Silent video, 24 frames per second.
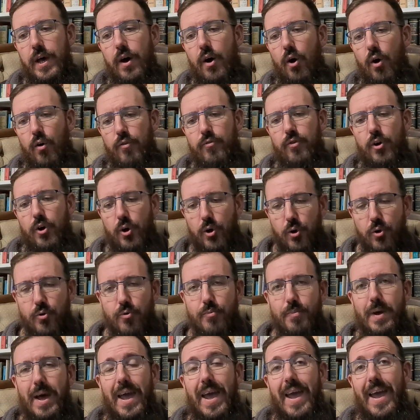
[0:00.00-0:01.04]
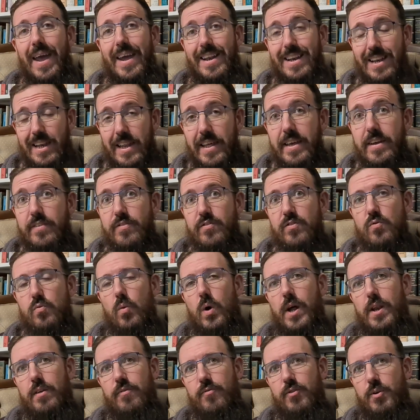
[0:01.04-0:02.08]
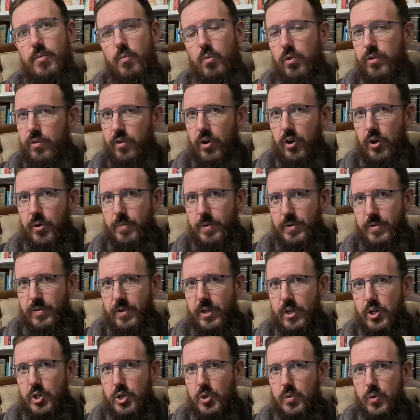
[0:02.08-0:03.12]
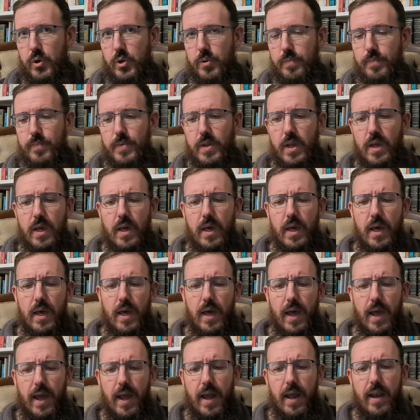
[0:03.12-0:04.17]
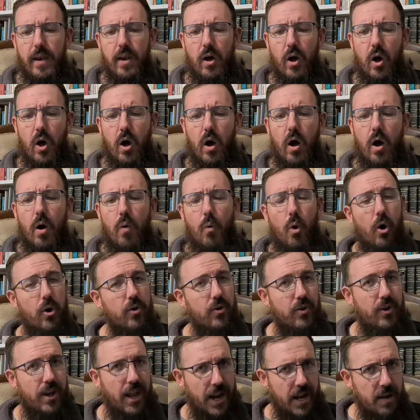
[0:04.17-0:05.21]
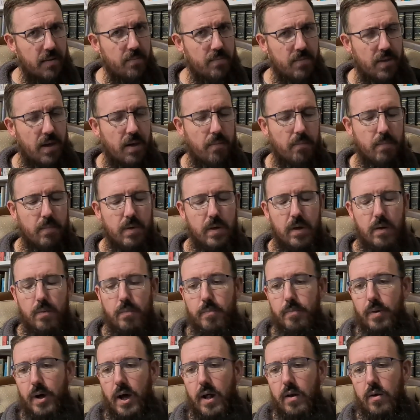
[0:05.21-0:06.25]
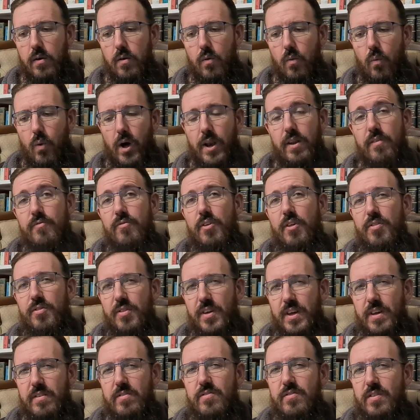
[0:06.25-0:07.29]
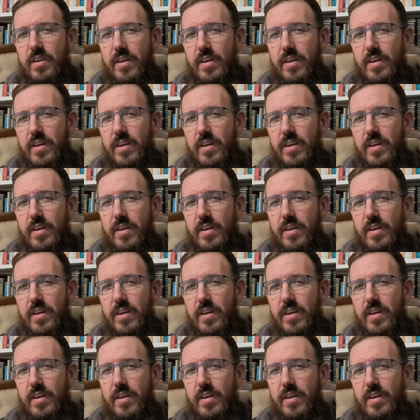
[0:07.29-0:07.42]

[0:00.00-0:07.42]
of whom at least one of them was a homosexual. And I, I won't name them, but one of the things